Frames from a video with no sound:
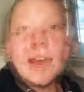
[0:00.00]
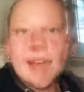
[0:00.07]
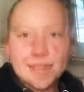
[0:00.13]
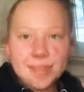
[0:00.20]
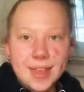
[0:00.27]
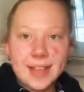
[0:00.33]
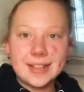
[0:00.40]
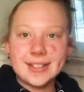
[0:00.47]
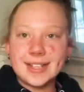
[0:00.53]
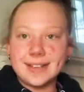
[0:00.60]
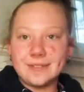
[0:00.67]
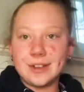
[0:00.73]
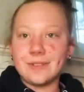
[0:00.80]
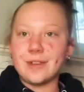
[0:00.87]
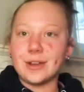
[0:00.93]
And that's
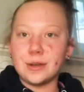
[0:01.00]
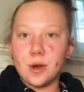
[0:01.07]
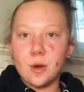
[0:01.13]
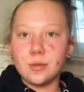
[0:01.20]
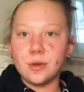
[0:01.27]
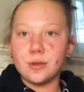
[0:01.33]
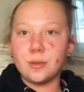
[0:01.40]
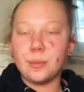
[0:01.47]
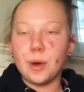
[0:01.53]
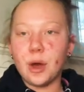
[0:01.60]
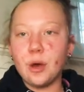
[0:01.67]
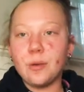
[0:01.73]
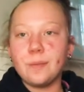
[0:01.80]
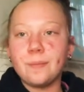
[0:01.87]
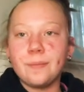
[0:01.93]
even if I don't throw the
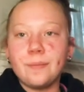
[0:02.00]
ball.